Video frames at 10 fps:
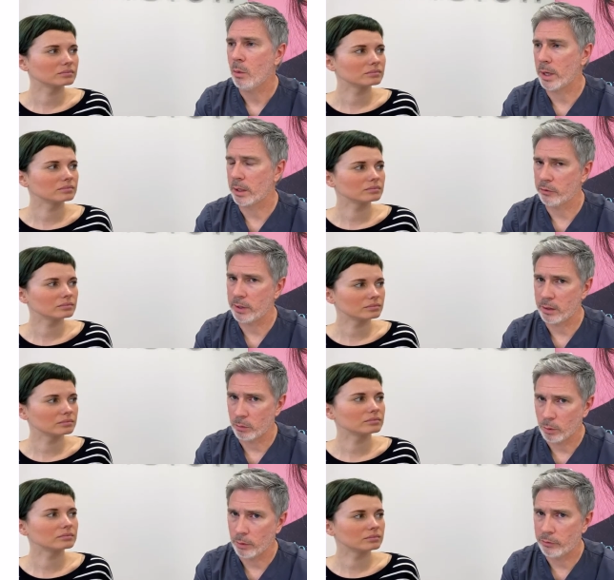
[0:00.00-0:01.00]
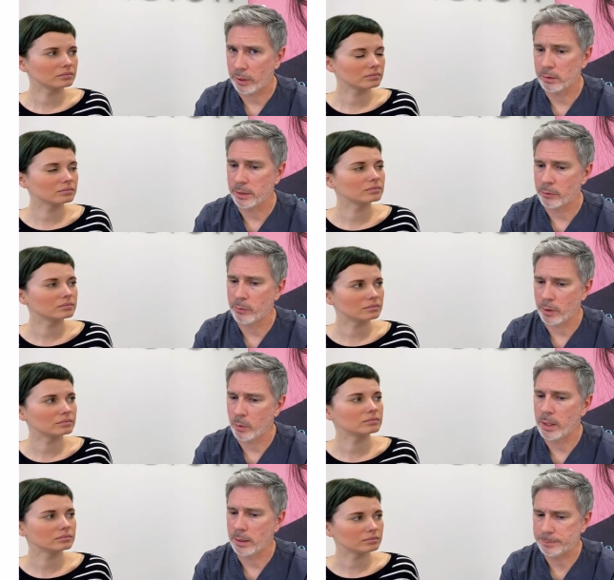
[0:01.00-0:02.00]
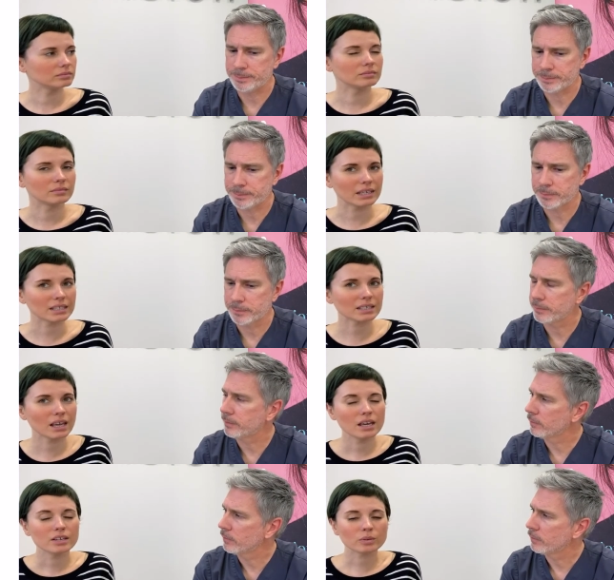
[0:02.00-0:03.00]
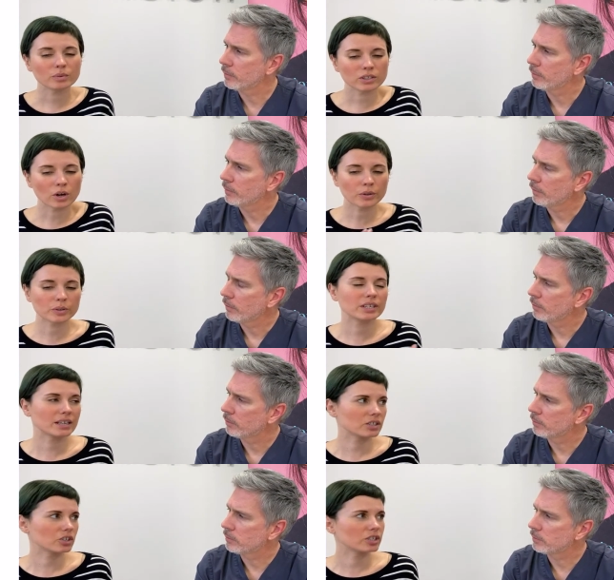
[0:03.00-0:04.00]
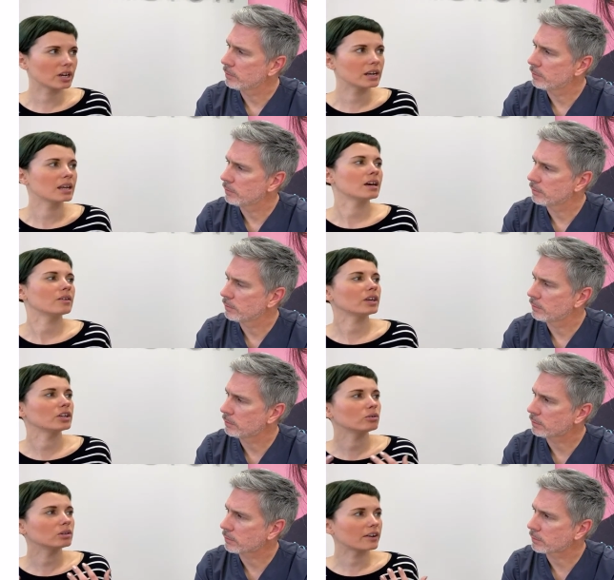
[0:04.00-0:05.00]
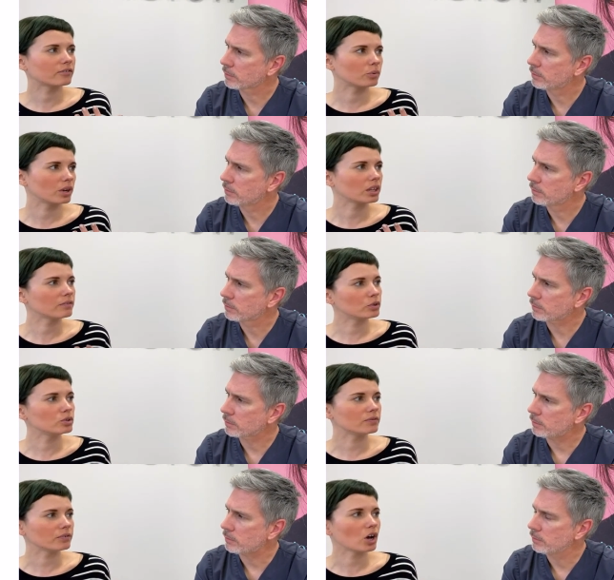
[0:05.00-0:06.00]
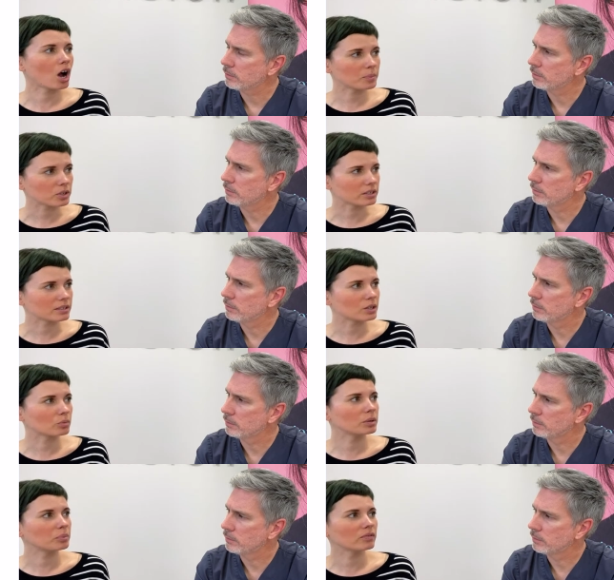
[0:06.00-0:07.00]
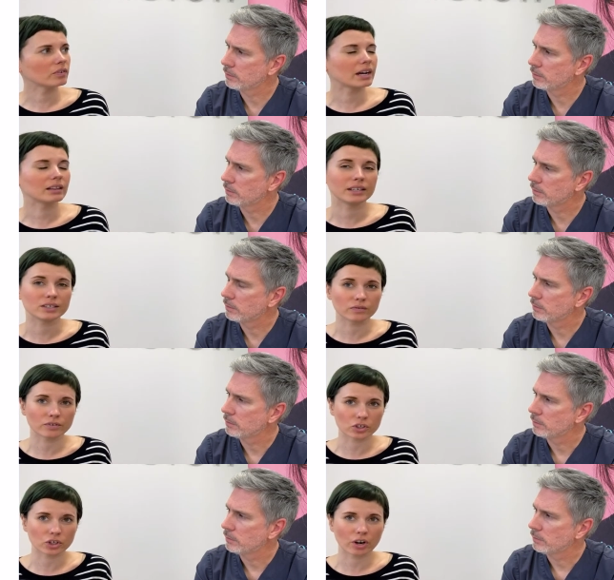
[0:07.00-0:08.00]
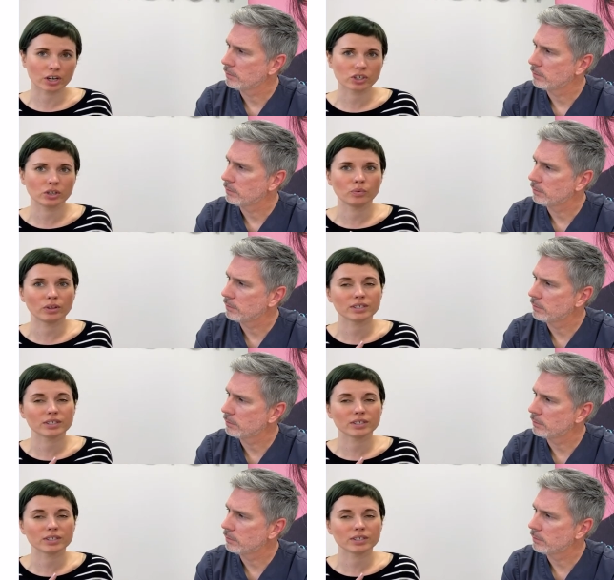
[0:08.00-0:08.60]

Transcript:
Speaker 1: We understand all those subtleties very well.
Speaker 2: So once all those tests are done, then you're left with a few different options. So we provide laser vision correction with